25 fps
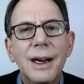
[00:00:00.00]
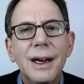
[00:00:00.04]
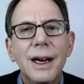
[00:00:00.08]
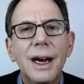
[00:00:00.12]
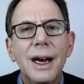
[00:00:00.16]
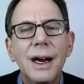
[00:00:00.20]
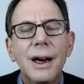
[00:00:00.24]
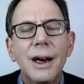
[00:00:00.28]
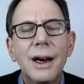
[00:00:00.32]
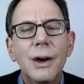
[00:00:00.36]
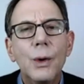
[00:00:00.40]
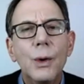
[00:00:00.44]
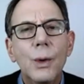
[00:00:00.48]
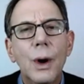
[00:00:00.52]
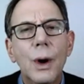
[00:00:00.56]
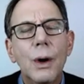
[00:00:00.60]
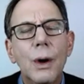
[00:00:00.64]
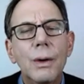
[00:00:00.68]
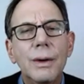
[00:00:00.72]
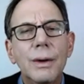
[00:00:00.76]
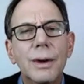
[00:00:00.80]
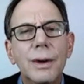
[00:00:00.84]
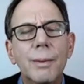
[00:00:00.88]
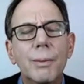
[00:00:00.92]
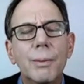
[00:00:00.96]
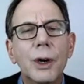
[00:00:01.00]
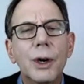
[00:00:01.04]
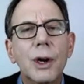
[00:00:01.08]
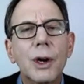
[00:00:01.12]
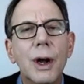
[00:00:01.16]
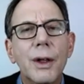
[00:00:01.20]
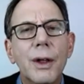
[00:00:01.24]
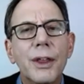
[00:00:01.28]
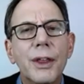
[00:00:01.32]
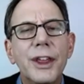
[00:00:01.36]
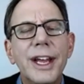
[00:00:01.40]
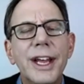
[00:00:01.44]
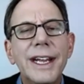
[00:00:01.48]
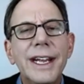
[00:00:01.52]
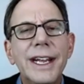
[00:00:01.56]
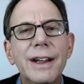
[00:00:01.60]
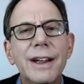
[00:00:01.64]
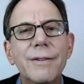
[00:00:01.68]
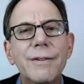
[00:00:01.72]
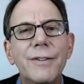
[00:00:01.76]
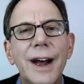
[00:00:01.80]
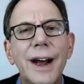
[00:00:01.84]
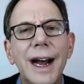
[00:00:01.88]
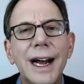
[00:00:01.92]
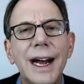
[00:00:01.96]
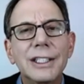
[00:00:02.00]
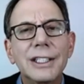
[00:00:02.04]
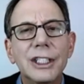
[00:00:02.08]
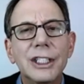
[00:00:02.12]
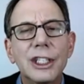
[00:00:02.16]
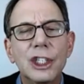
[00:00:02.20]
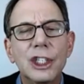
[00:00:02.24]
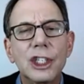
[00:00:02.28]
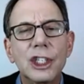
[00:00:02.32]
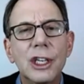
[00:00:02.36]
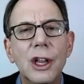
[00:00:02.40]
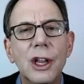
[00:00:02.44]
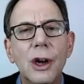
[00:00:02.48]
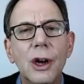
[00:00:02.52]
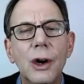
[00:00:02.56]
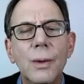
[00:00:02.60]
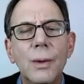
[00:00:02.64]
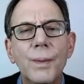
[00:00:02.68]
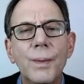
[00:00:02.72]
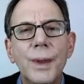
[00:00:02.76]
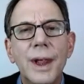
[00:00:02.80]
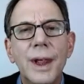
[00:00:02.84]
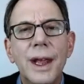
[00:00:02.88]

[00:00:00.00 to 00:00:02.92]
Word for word: uh, who wrote a book called Thinking Fast and Slow.